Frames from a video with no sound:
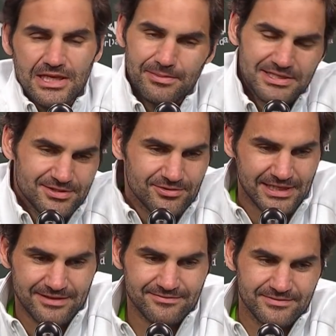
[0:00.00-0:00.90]
Yeah, but it's
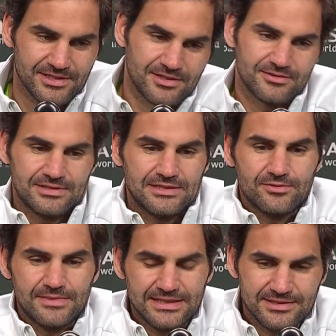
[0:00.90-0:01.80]
okay. You know, I
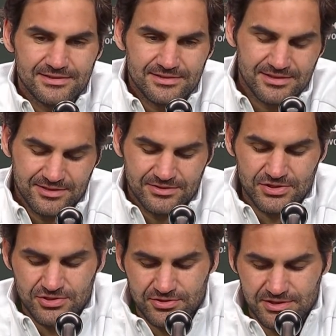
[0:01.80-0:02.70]
don't mind it. You know, in the
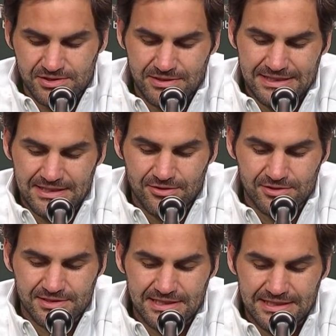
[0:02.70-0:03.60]
juniors, we had that
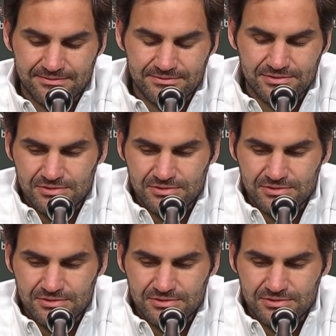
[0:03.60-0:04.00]
all the time.